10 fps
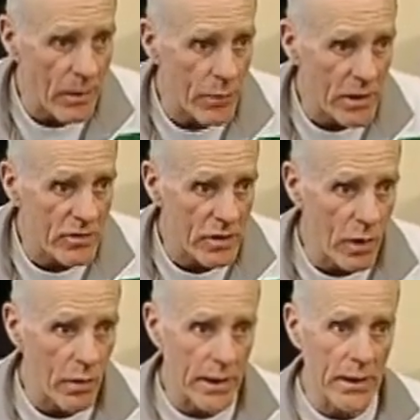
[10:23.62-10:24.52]
pretty
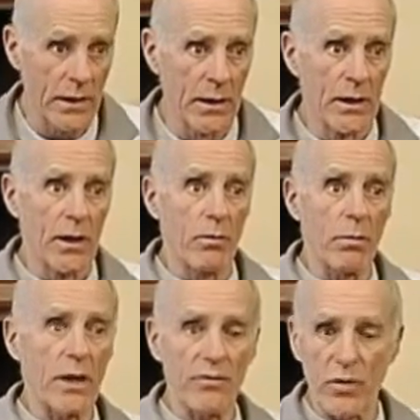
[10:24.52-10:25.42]
slowly.
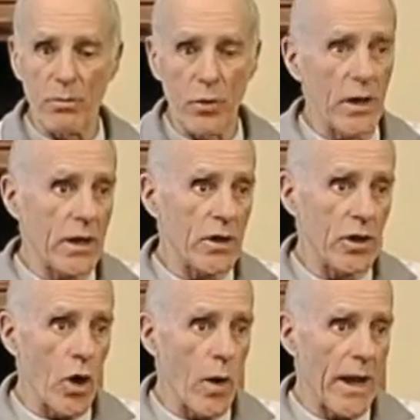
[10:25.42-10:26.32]
But if you put it at
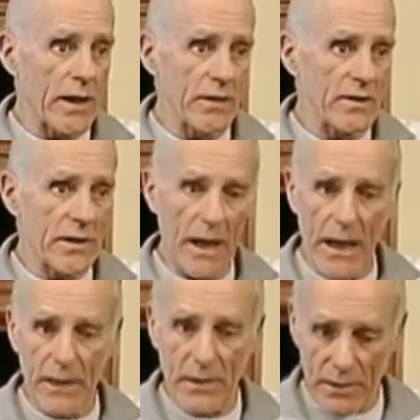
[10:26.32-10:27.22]
no angle of
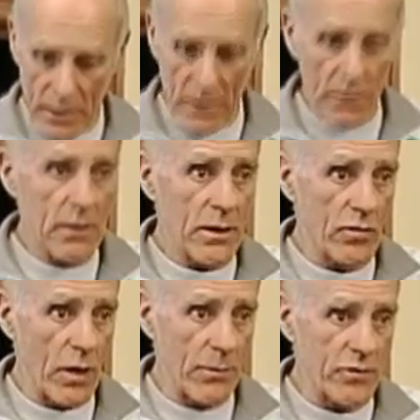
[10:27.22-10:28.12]
attack, it
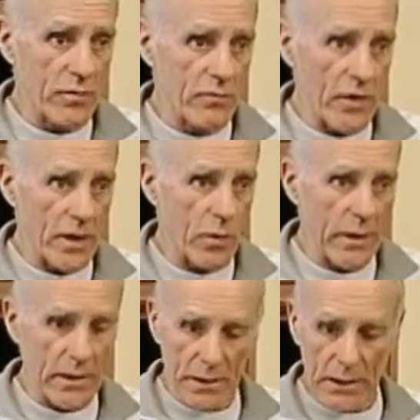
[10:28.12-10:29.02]
drops very
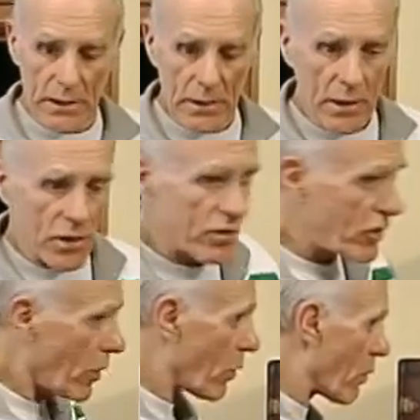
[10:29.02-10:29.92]
quickly.
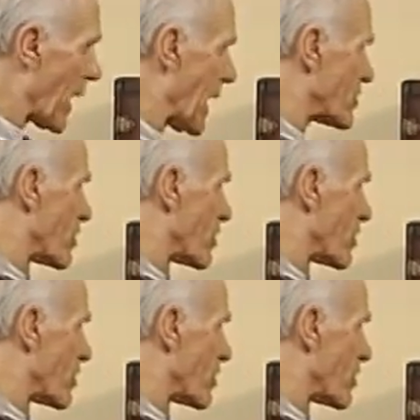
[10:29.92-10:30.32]
So that's a